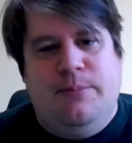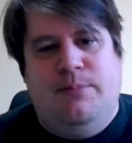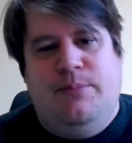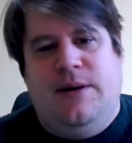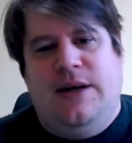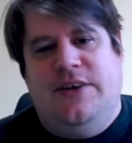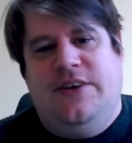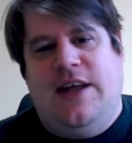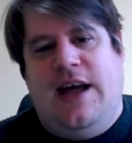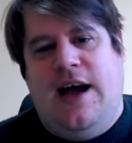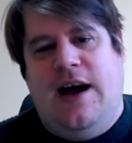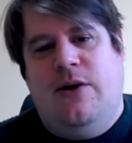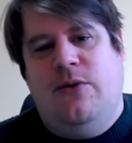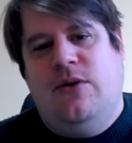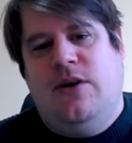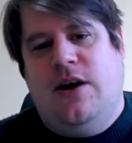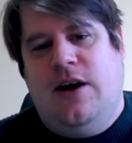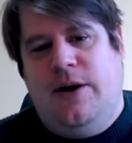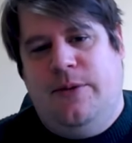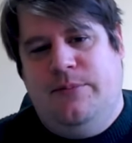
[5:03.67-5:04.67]
But
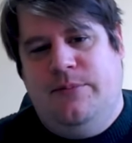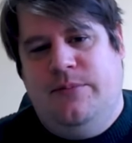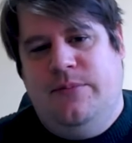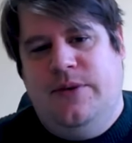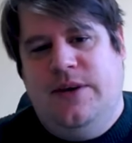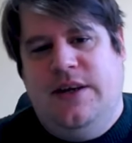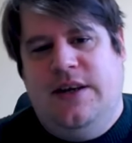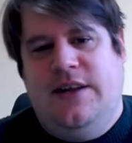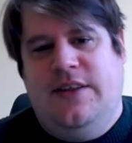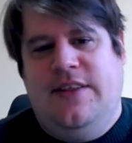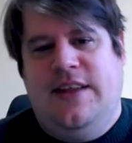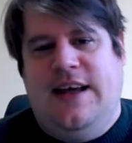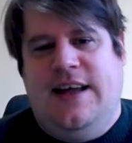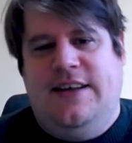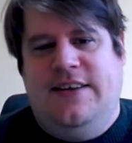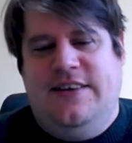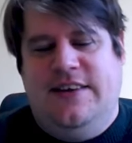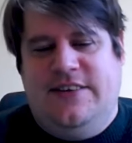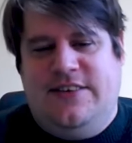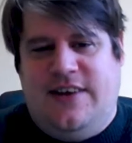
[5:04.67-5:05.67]
how come
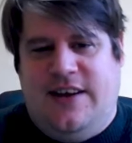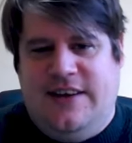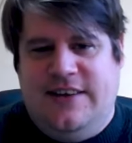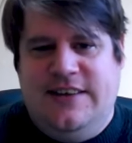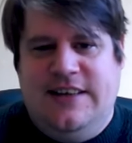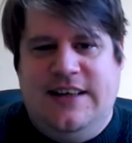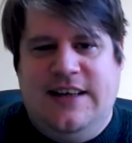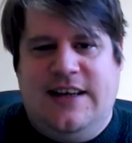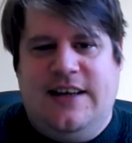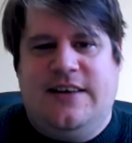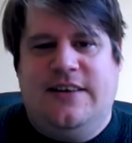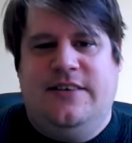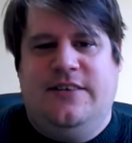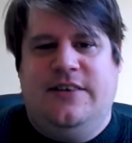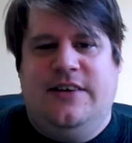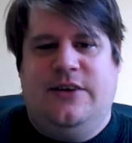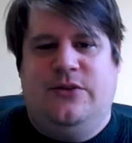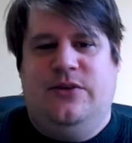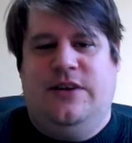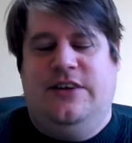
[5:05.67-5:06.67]
that this idea
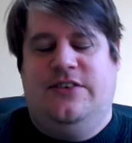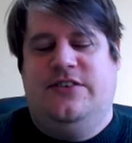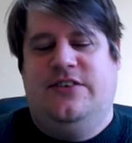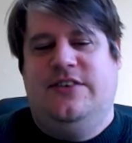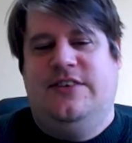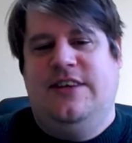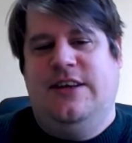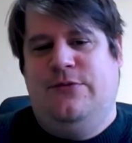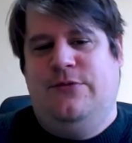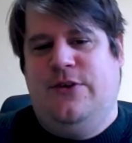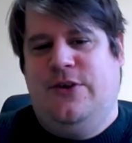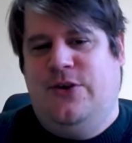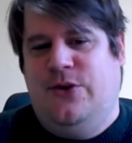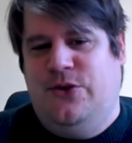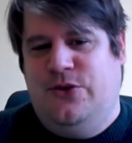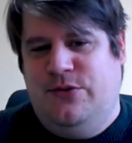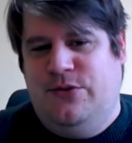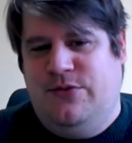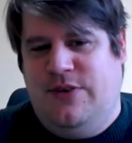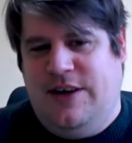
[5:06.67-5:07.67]
that it's
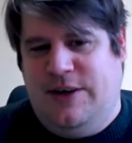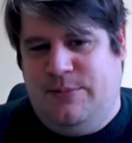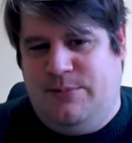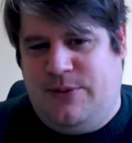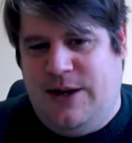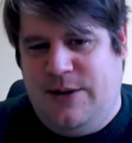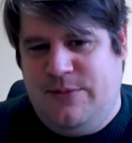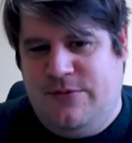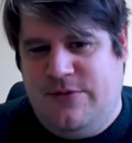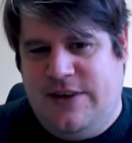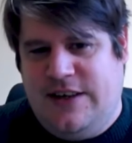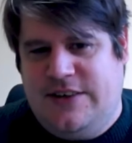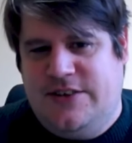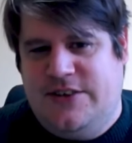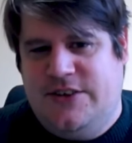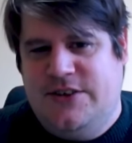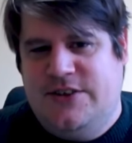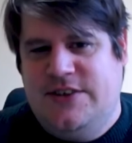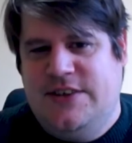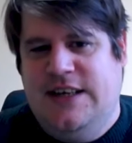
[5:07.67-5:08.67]
difficult to find prime
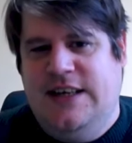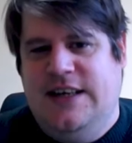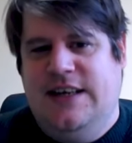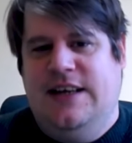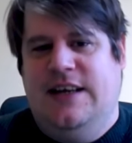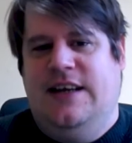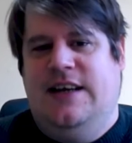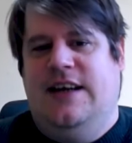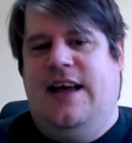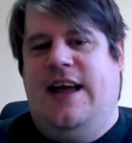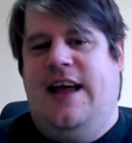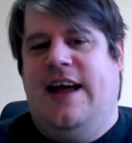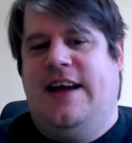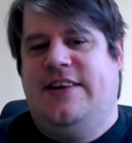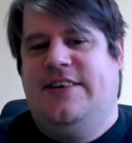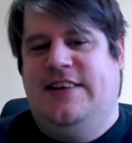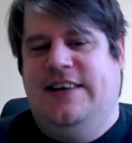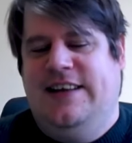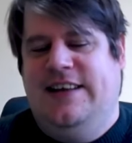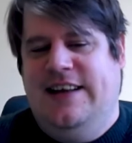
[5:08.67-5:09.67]
factors
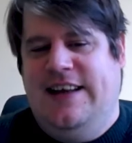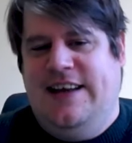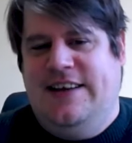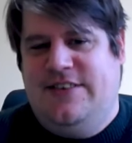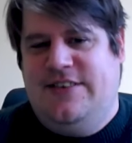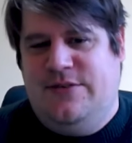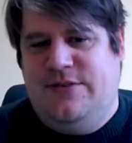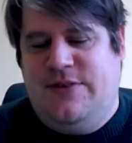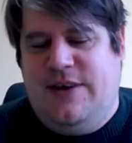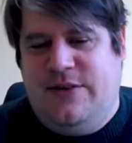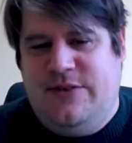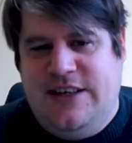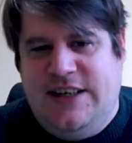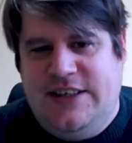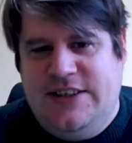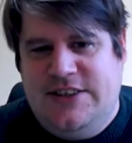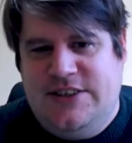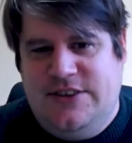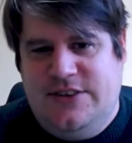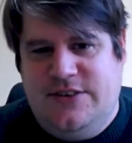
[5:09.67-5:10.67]
actually lays the
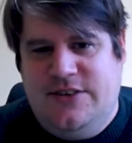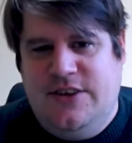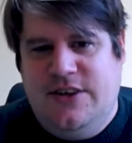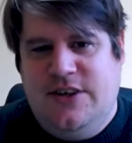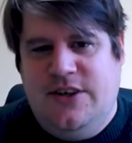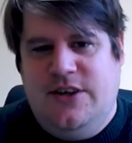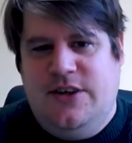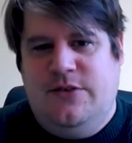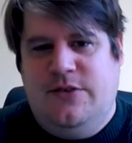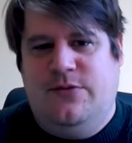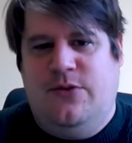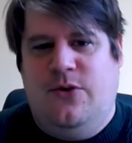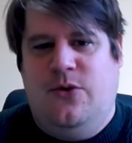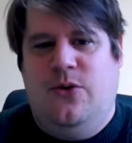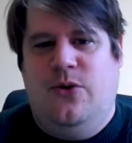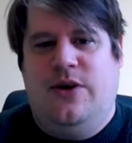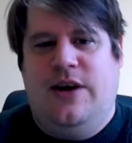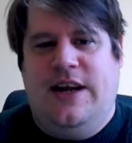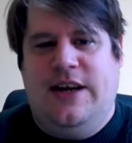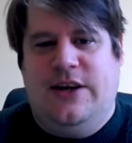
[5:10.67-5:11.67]
foundation
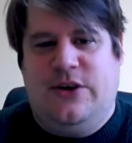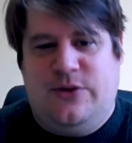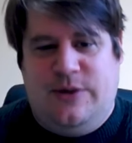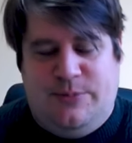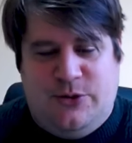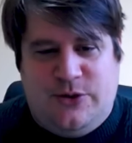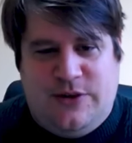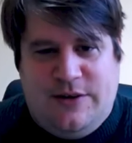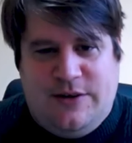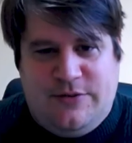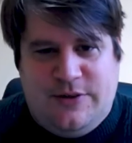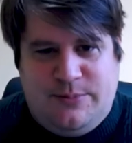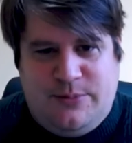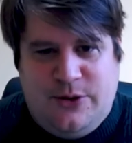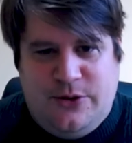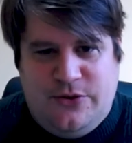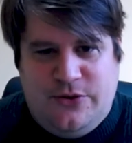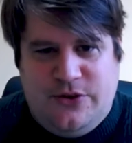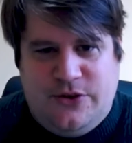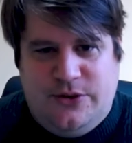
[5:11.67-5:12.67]
for a cryptographic
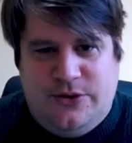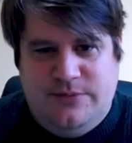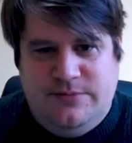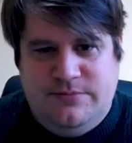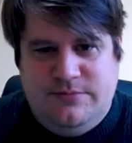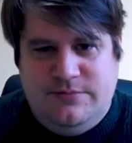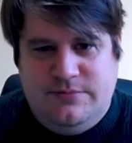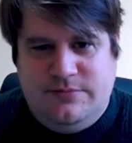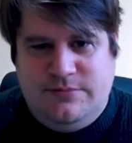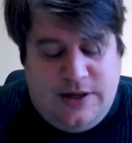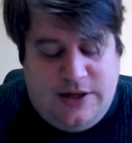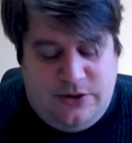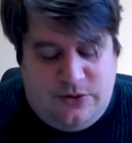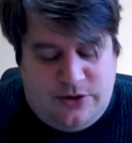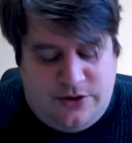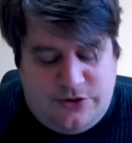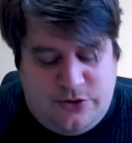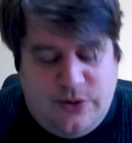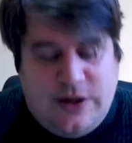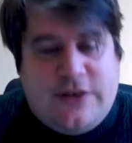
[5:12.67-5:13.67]
protocol? In
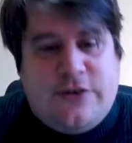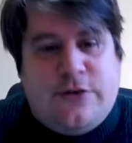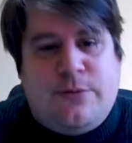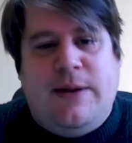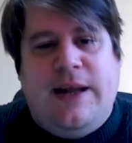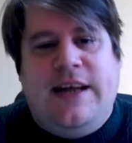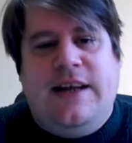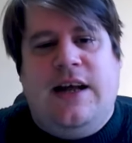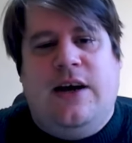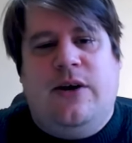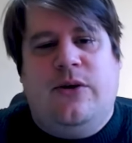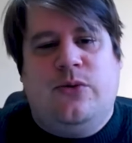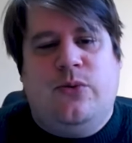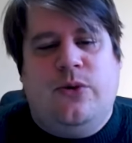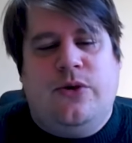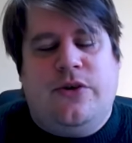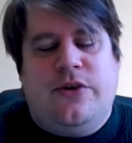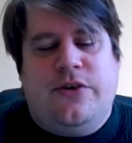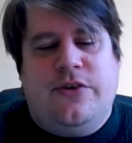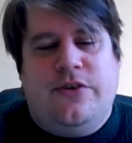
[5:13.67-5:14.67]
order to explain how it
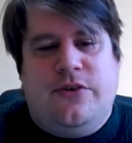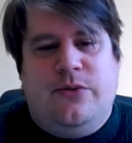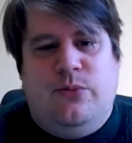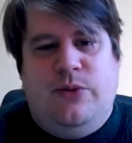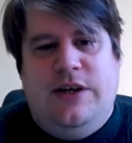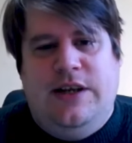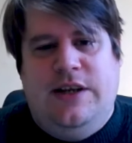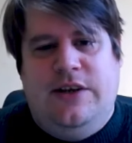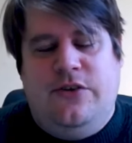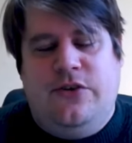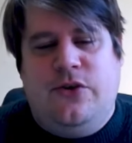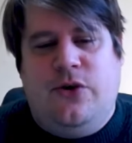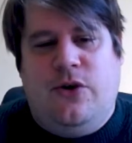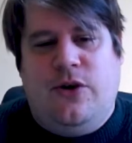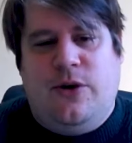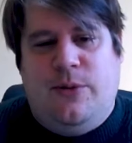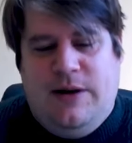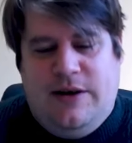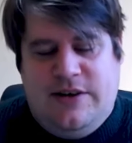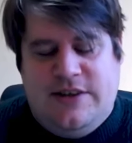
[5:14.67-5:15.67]
works, we need to
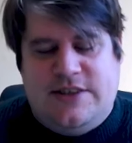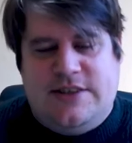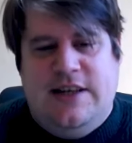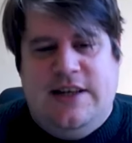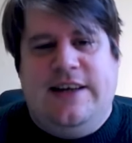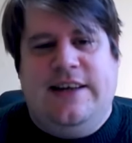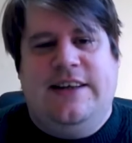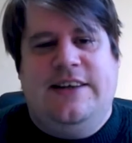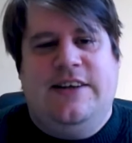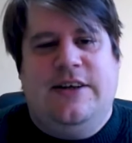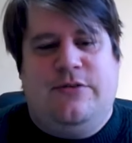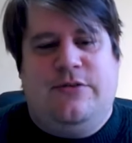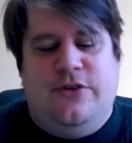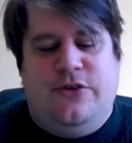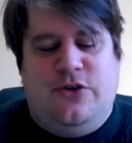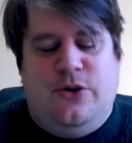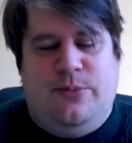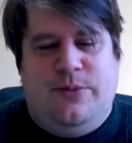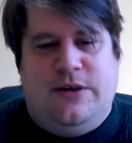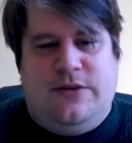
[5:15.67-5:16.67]
talk about a slightly
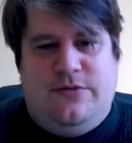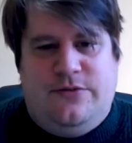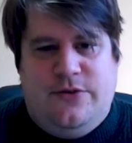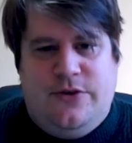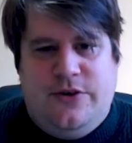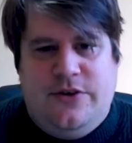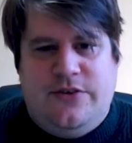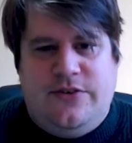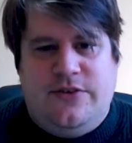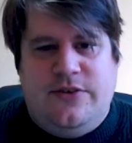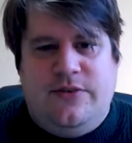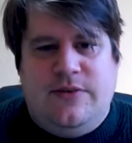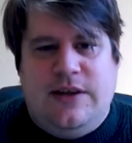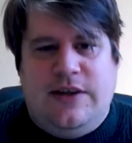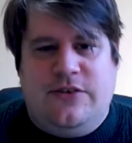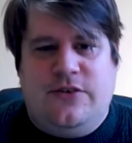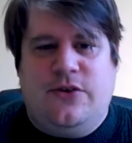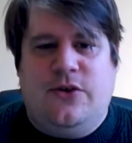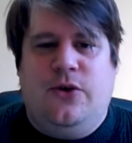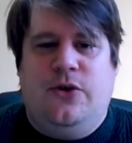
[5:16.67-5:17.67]
different topic first.
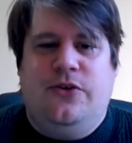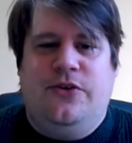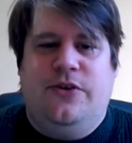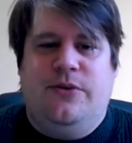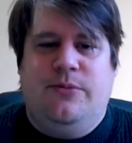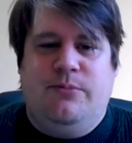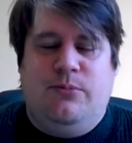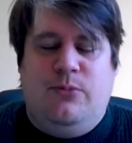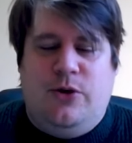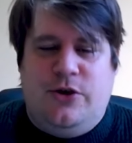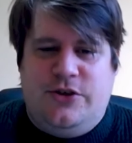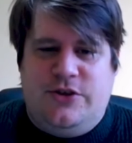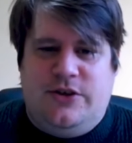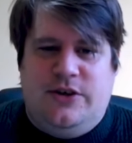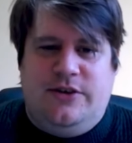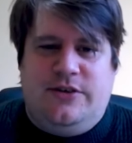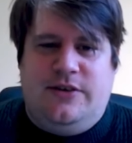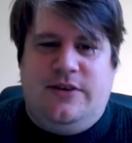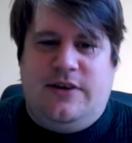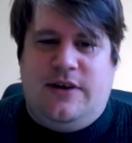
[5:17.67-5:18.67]
It's called
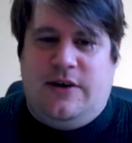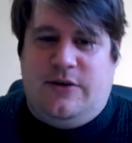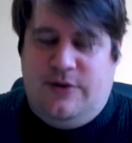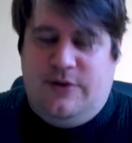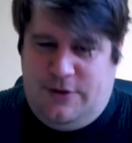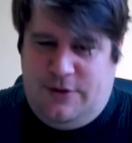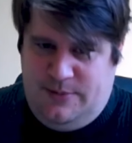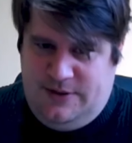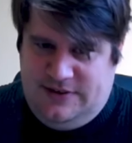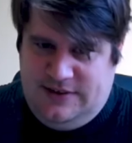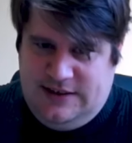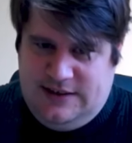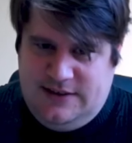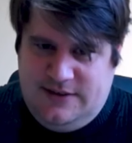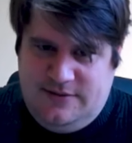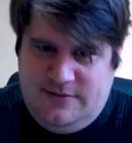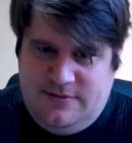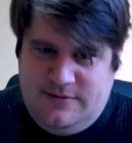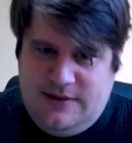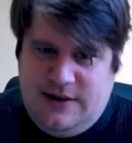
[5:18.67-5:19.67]
modular
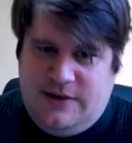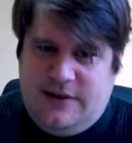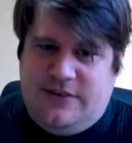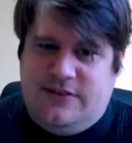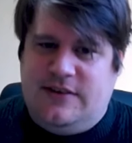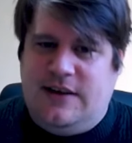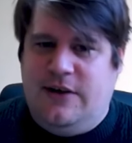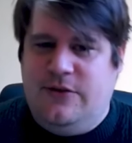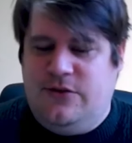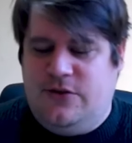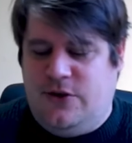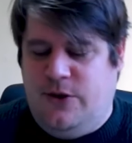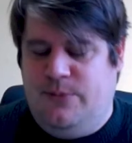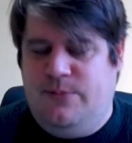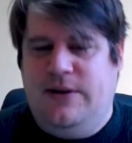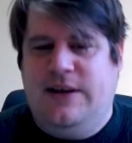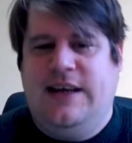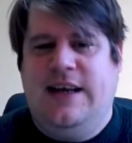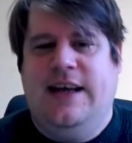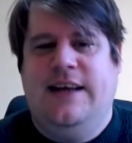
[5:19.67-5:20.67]
arithmetic. Now, that sounds
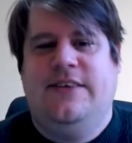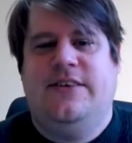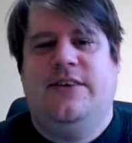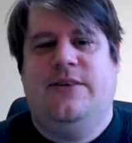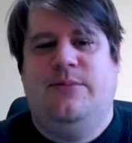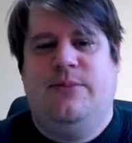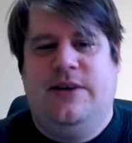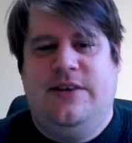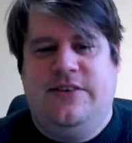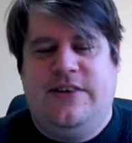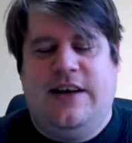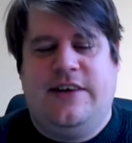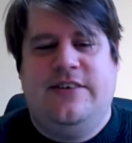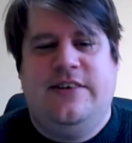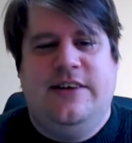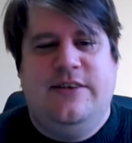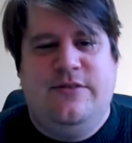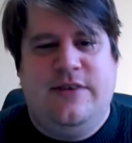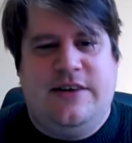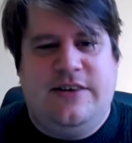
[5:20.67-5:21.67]
complicated, but it's
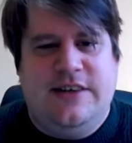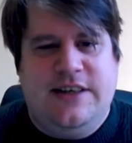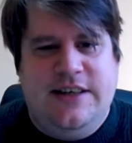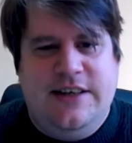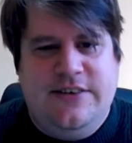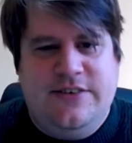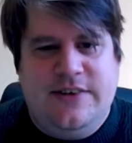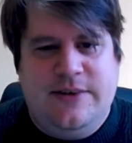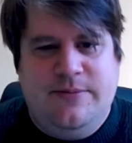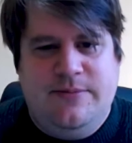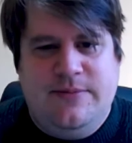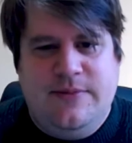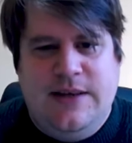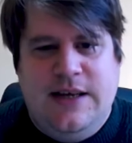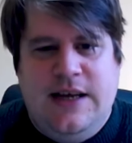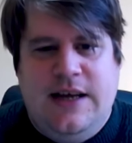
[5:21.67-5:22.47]
actually very easy.